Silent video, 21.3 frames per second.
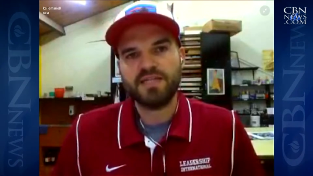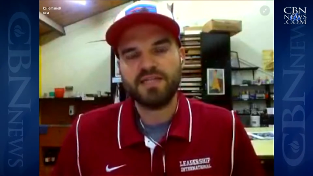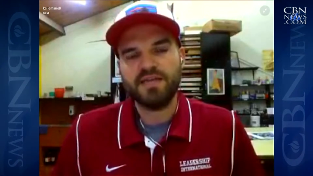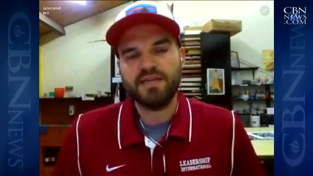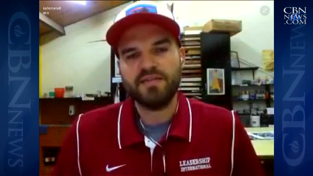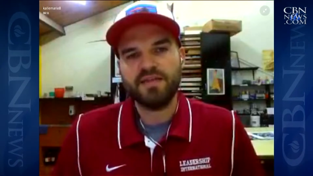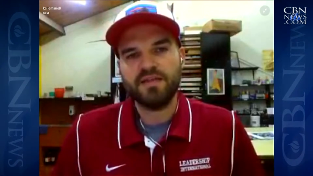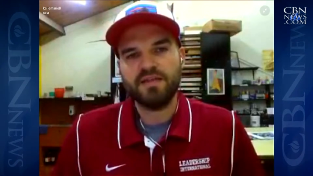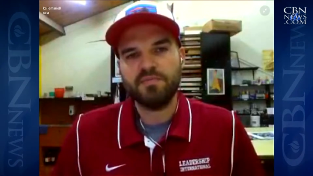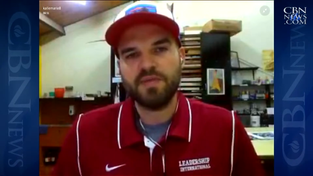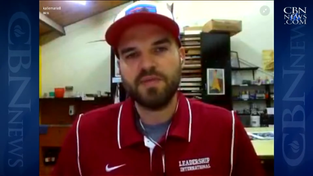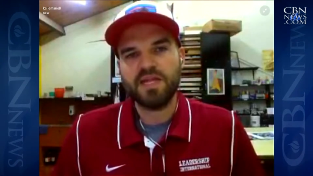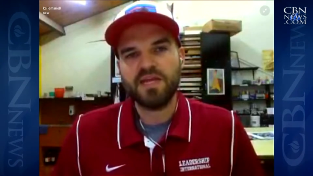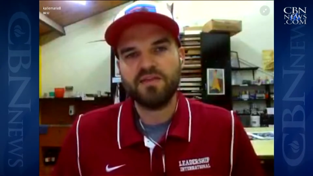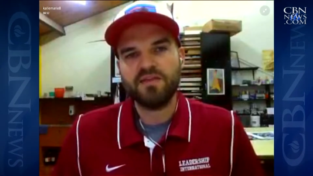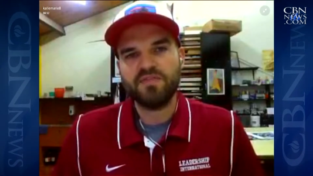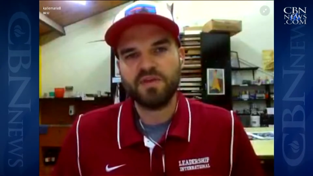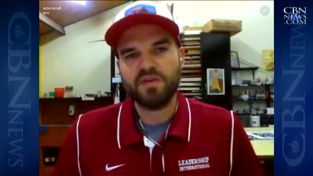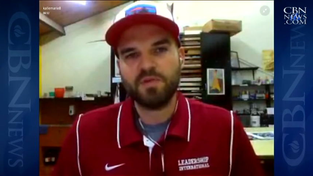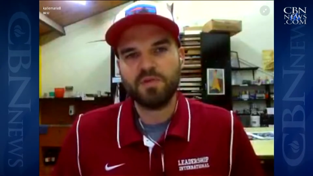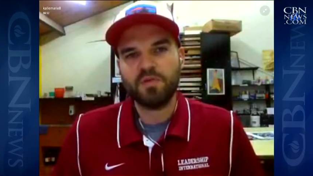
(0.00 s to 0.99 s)
and then many
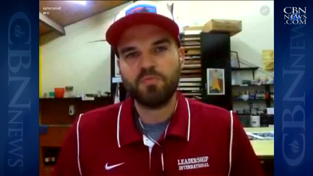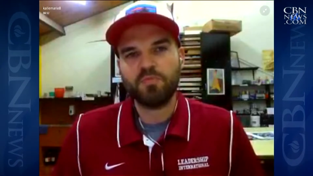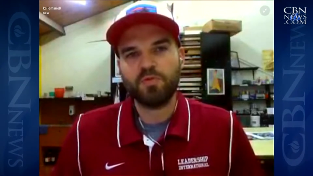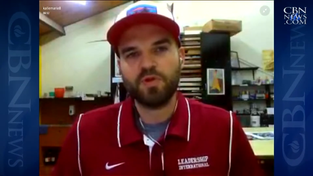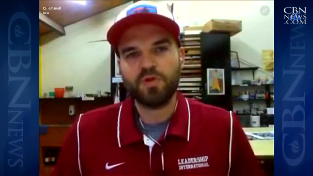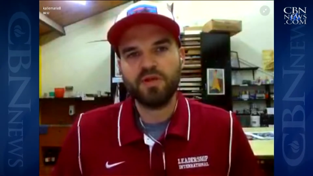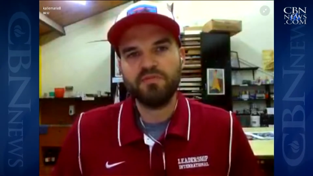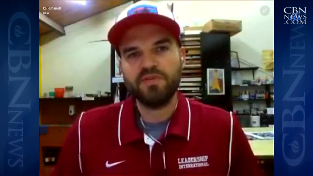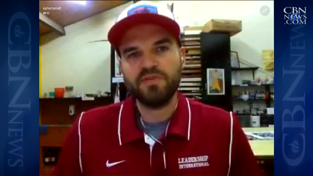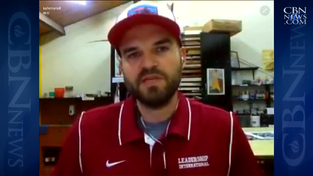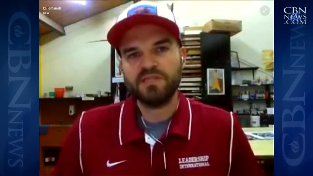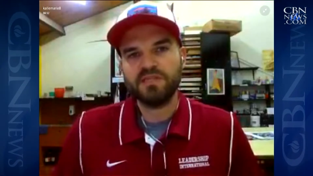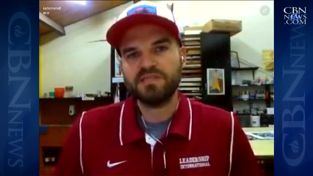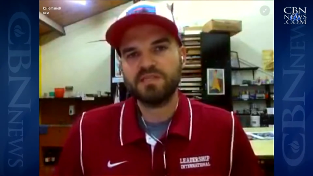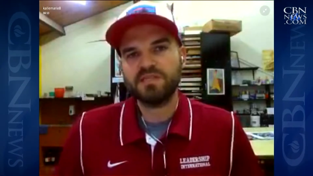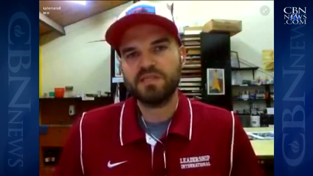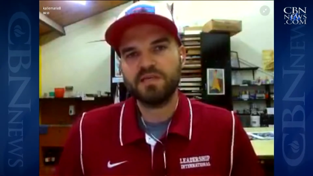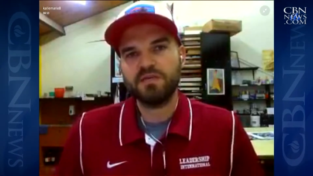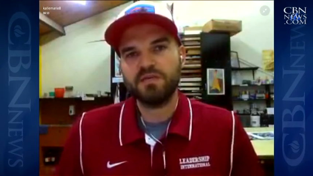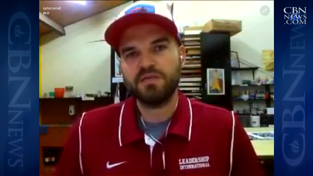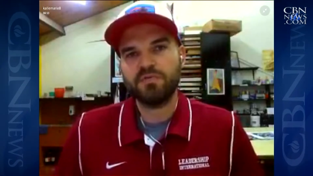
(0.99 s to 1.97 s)
of them are
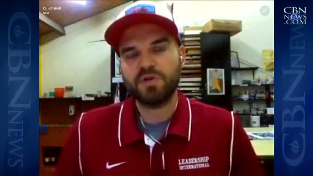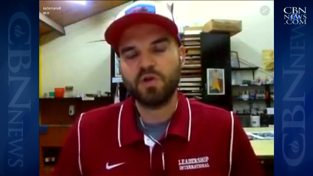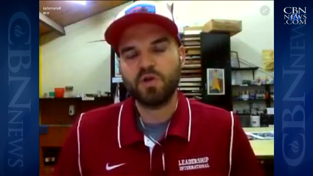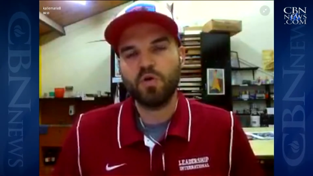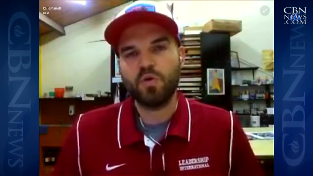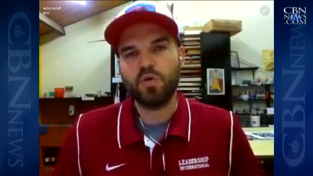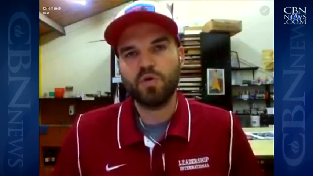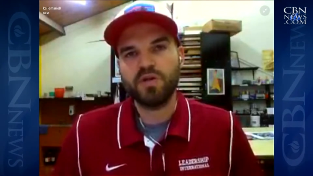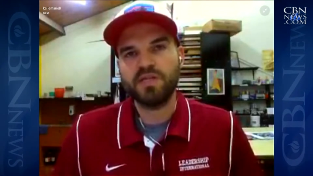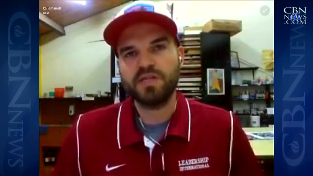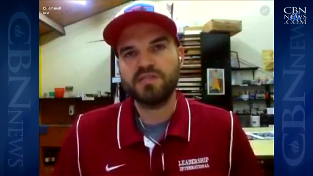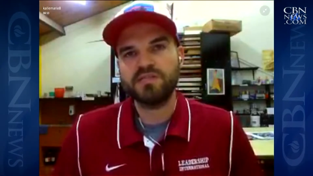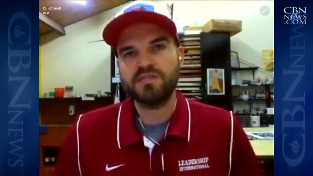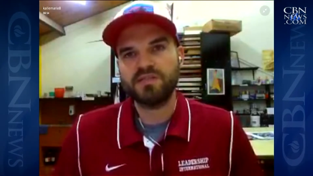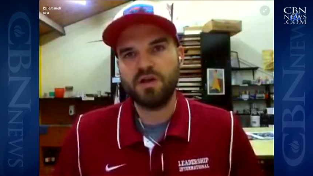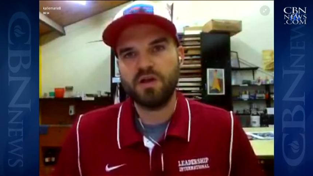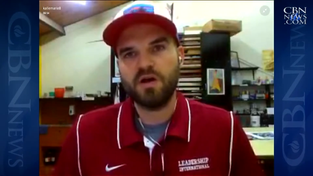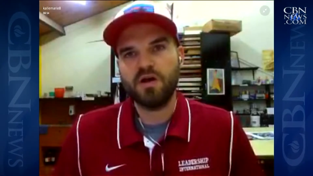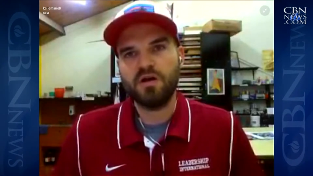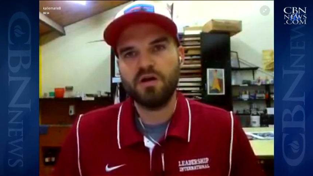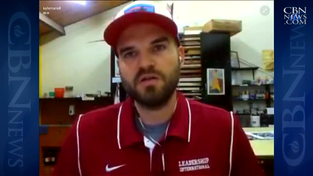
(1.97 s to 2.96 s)
previously recorded
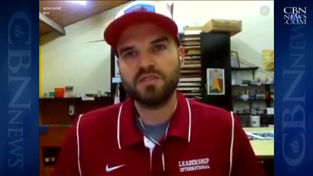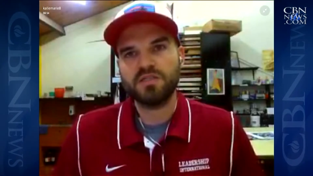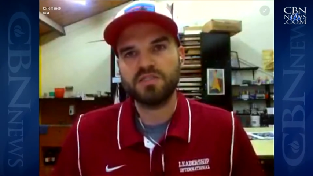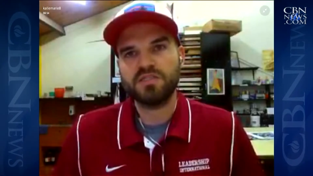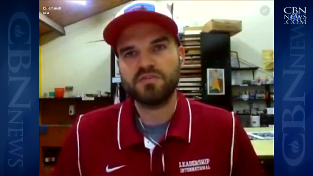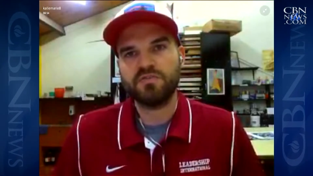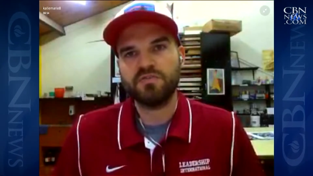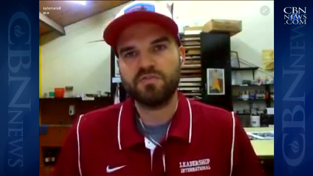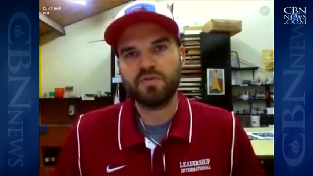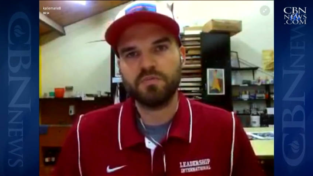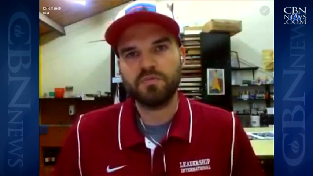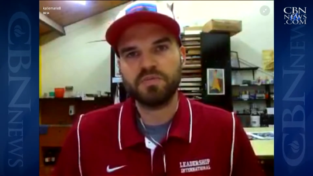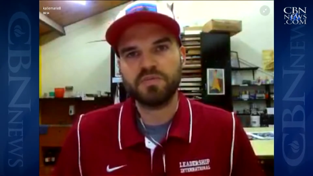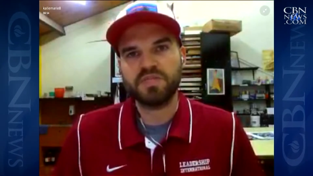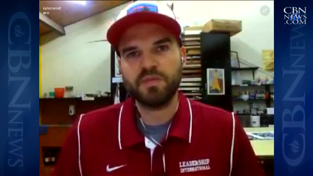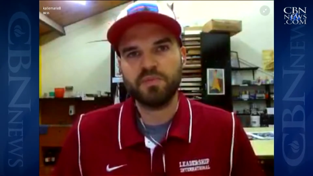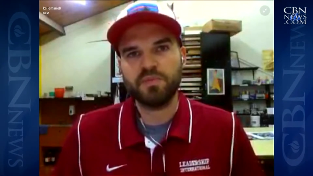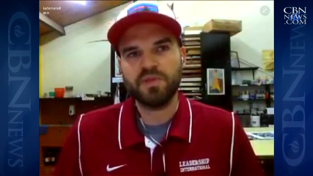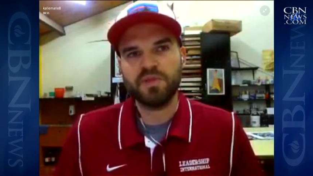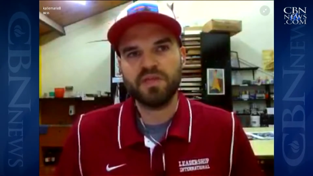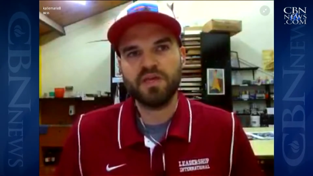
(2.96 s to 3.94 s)
songs from
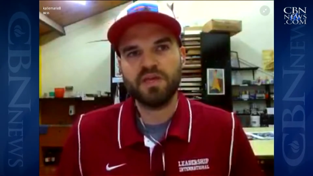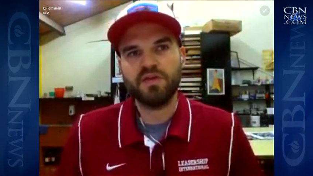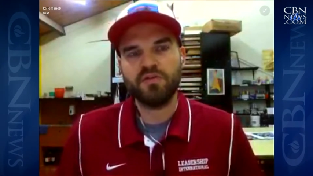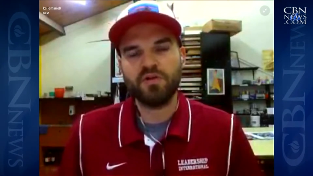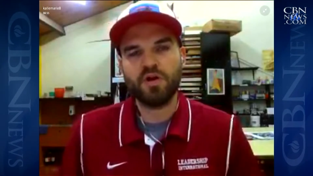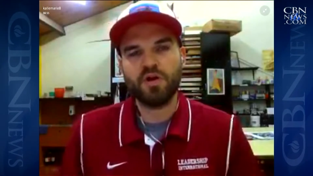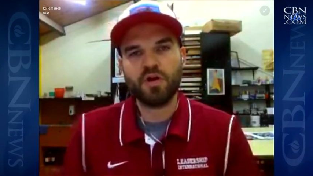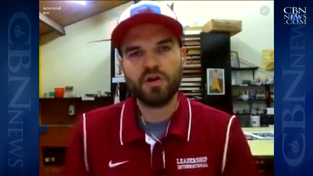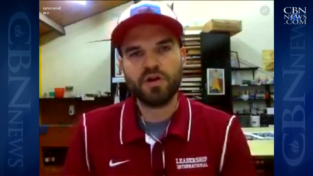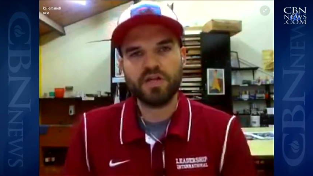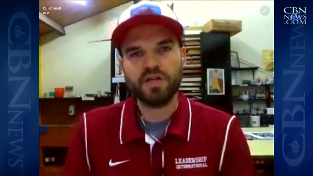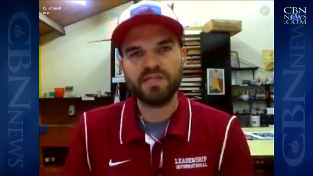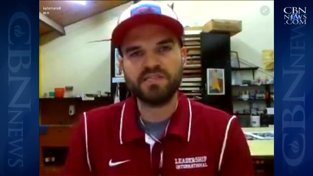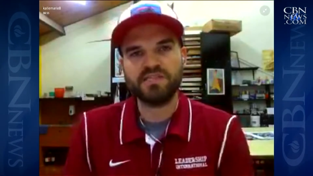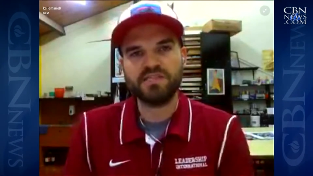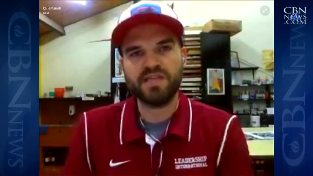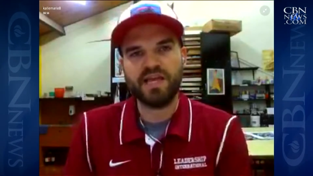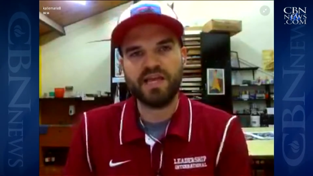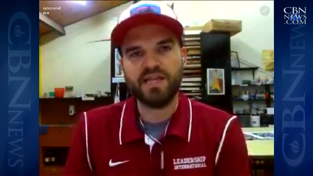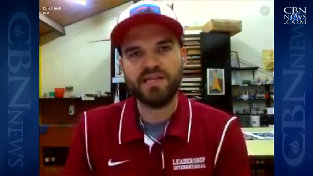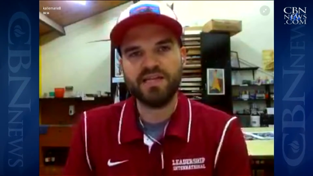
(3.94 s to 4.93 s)
some of the other
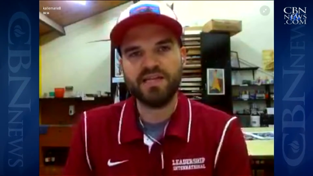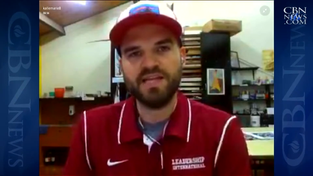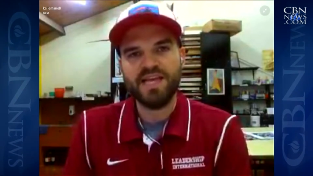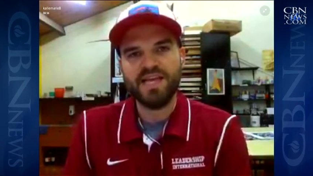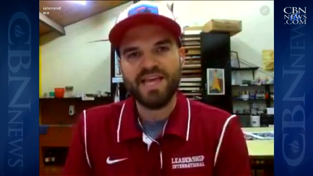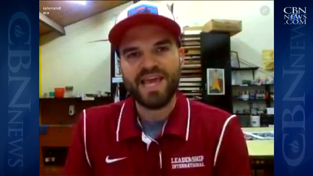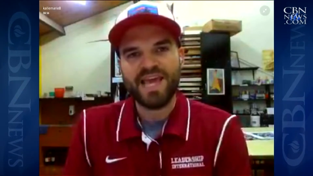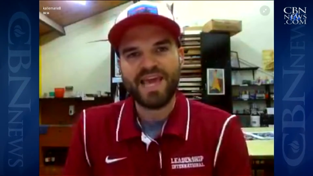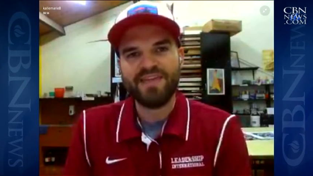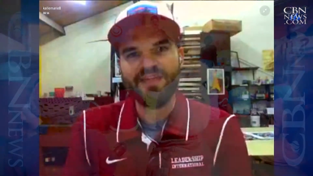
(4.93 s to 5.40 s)
artists, and and